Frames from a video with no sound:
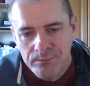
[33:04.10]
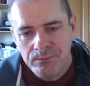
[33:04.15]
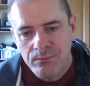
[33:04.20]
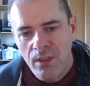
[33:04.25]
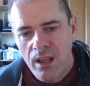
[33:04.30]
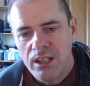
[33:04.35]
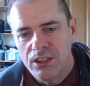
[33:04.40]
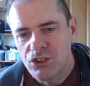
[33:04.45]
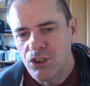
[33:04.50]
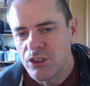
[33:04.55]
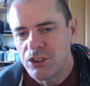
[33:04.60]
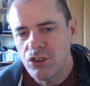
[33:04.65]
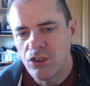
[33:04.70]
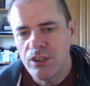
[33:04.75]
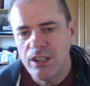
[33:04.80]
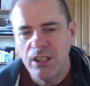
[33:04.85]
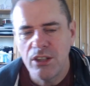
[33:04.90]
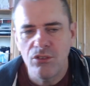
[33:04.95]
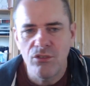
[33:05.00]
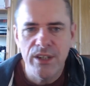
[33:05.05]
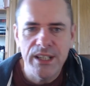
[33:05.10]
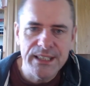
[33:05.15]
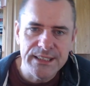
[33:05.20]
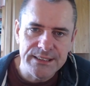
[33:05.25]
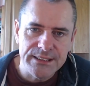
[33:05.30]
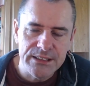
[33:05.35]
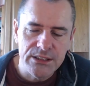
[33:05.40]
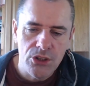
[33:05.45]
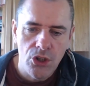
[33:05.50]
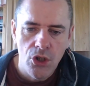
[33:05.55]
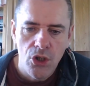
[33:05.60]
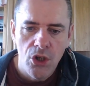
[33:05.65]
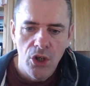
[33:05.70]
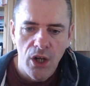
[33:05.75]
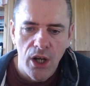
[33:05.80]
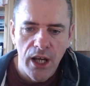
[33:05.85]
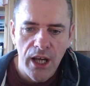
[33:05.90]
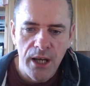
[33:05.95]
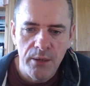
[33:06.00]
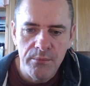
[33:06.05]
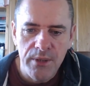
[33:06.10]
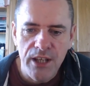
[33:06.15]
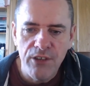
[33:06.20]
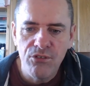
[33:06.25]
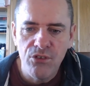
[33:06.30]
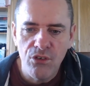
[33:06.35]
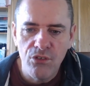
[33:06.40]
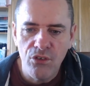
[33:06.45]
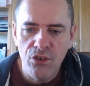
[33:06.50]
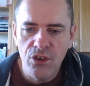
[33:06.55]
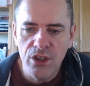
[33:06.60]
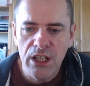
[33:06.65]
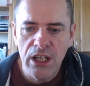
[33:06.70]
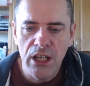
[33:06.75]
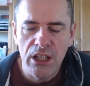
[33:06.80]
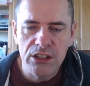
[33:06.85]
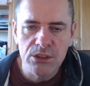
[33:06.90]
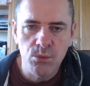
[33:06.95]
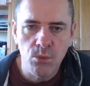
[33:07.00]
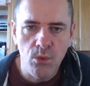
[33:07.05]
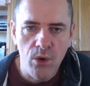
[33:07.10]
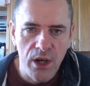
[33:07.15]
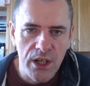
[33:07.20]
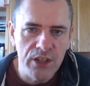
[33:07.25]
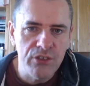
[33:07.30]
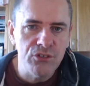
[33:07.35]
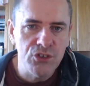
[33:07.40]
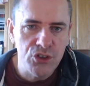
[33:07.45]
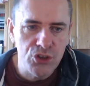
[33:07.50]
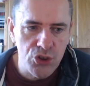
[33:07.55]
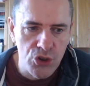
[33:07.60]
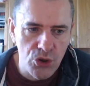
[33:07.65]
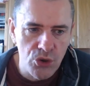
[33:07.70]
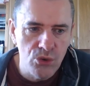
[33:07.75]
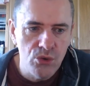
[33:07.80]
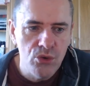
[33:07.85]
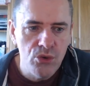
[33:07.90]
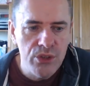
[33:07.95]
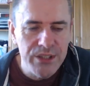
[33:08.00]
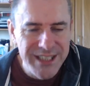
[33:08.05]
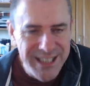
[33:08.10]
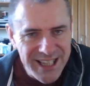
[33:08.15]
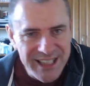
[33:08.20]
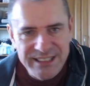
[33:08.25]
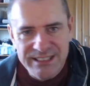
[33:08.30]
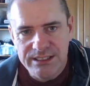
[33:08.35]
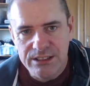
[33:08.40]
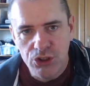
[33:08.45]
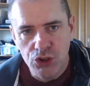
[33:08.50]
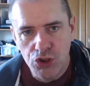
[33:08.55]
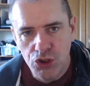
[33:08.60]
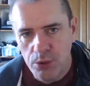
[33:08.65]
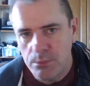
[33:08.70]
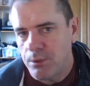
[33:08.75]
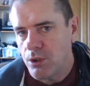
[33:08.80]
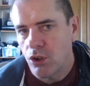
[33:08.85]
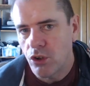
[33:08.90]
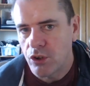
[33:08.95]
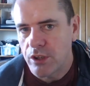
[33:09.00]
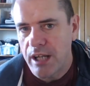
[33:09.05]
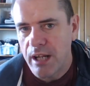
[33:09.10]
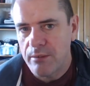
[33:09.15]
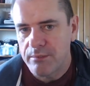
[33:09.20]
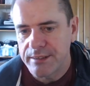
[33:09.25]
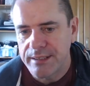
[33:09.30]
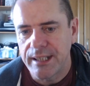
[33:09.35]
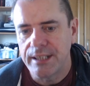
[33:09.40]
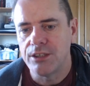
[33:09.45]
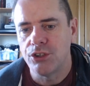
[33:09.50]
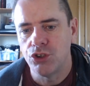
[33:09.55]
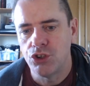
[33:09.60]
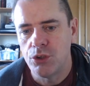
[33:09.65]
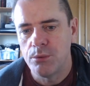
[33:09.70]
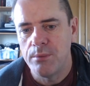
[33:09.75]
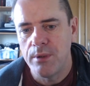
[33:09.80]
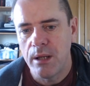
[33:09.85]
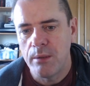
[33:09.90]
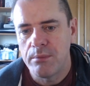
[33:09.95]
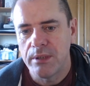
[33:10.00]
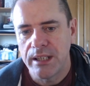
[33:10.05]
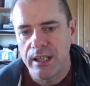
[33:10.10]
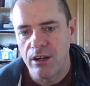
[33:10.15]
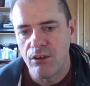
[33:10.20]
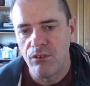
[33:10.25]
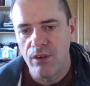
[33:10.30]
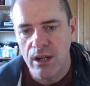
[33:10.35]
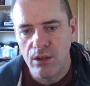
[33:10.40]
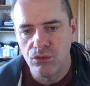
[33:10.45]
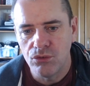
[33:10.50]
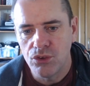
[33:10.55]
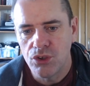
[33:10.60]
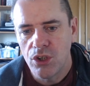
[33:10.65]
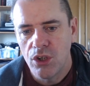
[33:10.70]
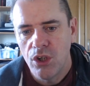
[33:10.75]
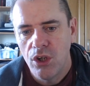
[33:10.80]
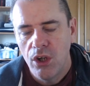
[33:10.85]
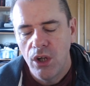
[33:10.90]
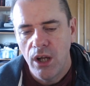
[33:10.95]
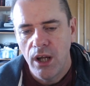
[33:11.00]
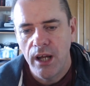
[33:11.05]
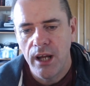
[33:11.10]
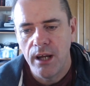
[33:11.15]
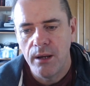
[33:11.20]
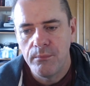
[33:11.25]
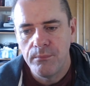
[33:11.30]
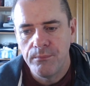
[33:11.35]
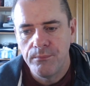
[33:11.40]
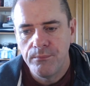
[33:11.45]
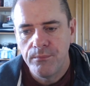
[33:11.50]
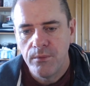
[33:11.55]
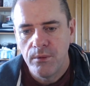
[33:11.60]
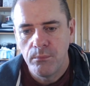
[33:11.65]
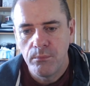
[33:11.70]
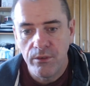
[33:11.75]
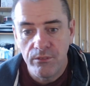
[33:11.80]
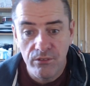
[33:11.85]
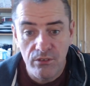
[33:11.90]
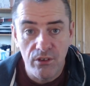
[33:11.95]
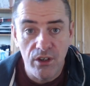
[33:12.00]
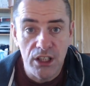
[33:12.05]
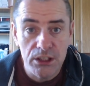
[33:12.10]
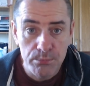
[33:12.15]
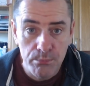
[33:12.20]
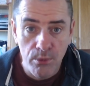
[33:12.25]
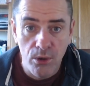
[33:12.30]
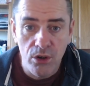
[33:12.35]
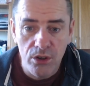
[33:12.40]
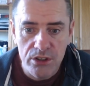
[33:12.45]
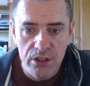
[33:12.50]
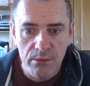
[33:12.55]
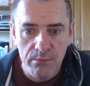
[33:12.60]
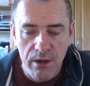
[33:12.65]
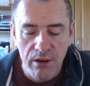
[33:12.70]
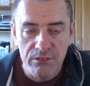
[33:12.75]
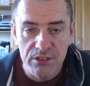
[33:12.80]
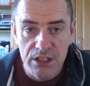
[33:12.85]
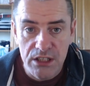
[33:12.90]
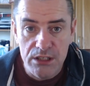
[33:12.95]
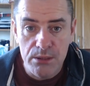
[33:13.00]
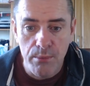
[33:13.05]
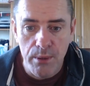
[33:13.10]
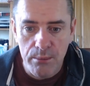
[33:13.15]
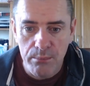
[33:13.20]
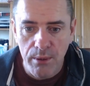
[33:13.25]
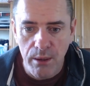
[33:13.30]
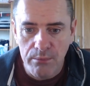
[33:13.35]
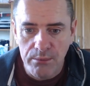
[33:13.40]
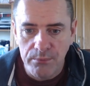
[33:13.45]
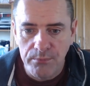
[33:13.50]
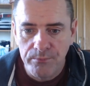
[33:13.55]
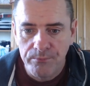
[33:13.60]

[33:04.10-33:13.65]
So I don't think there is. If you've only lost one out of two, yes, you should be okay with that. You should be able to get around. But if you've lost both of them, obviously it's a big problem.